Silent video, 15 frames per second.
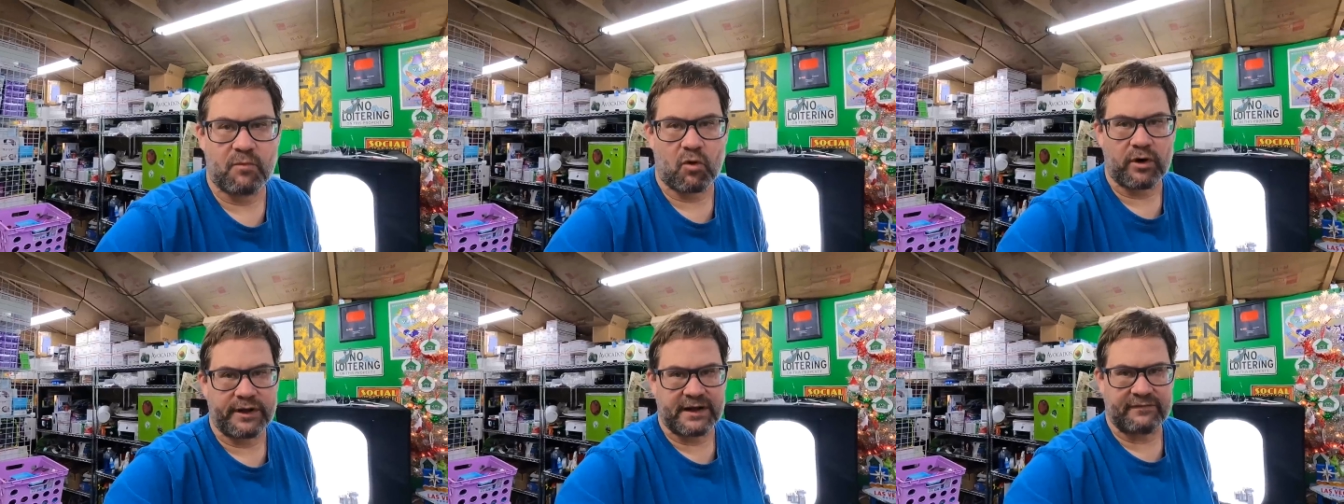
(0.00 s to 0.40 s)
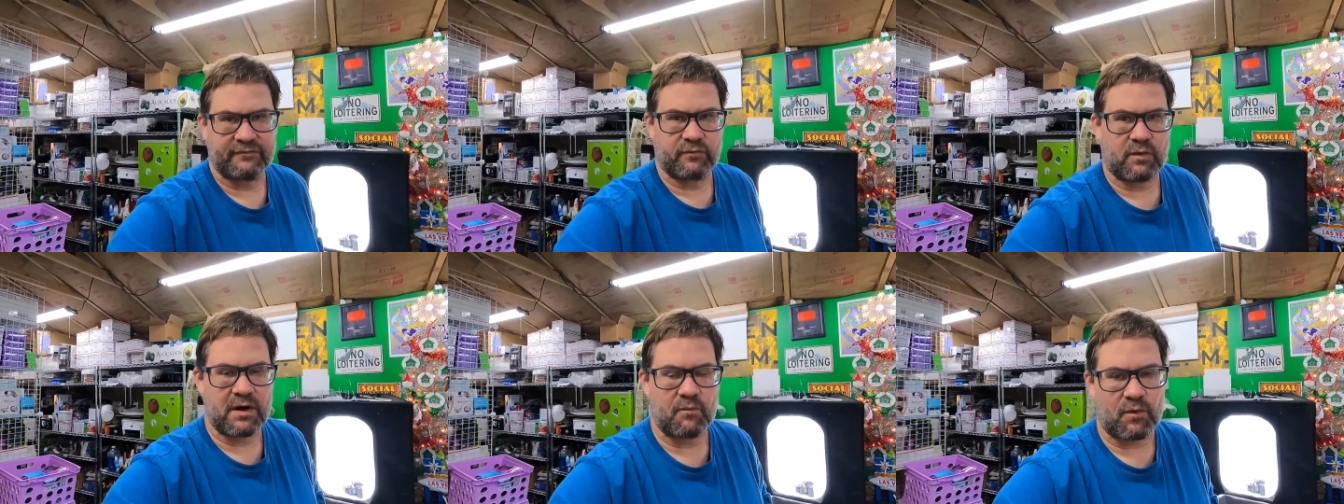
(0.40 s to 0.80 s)
morning,
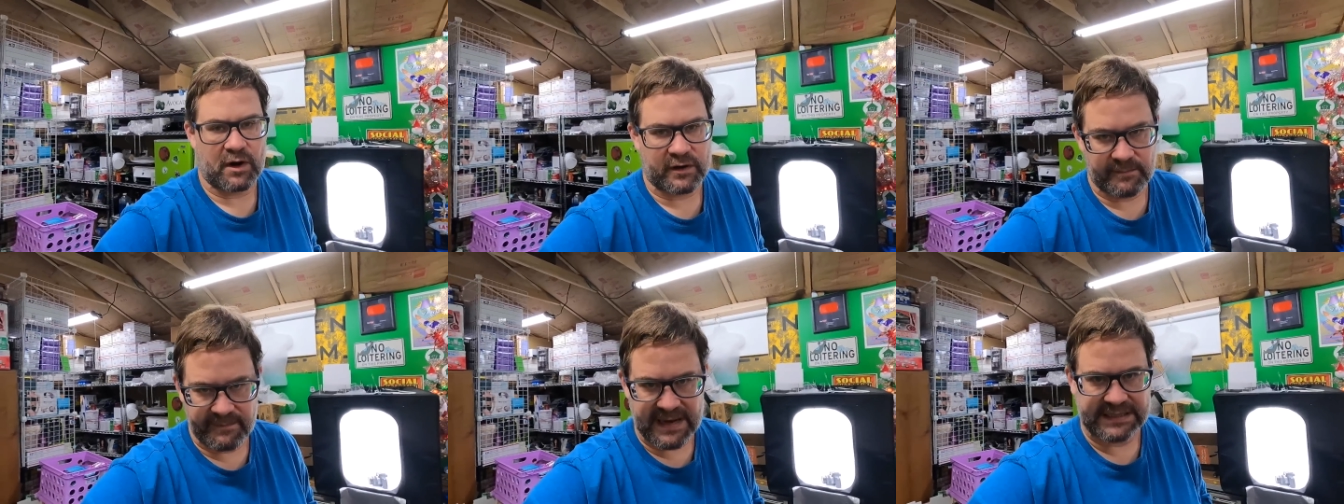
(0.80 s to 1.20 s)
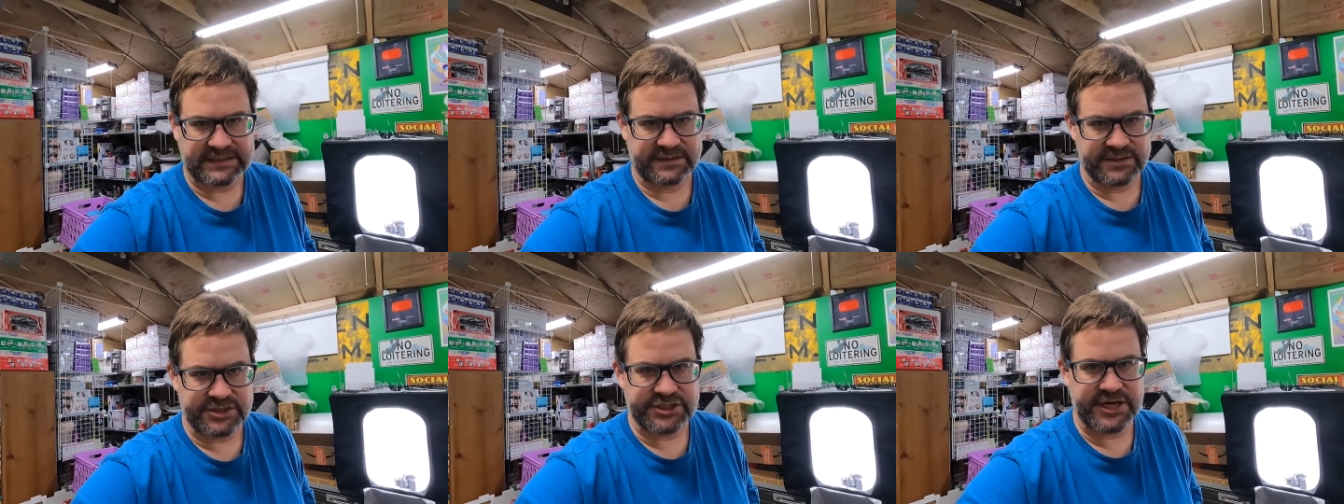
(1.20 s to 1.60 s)
everyone. Welcome back
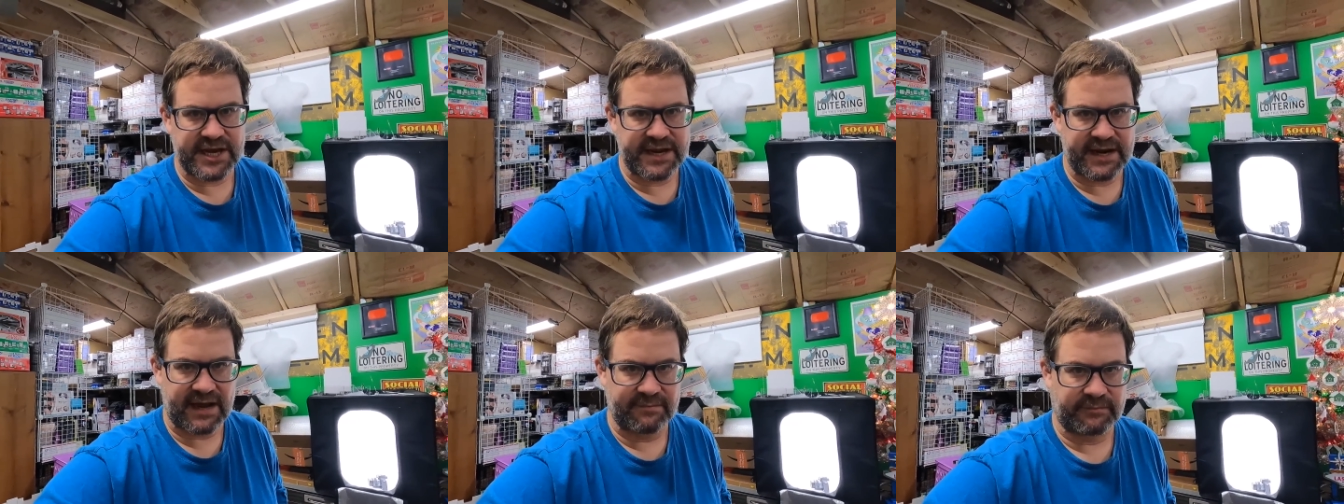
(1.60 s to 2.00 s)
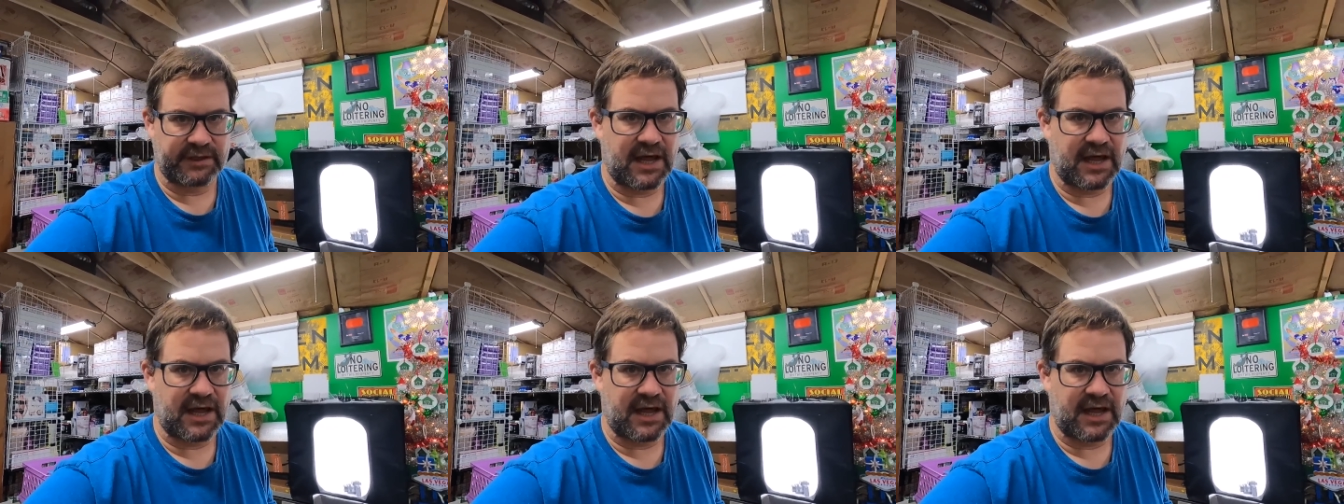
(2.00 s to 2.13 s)
to the shed. I'm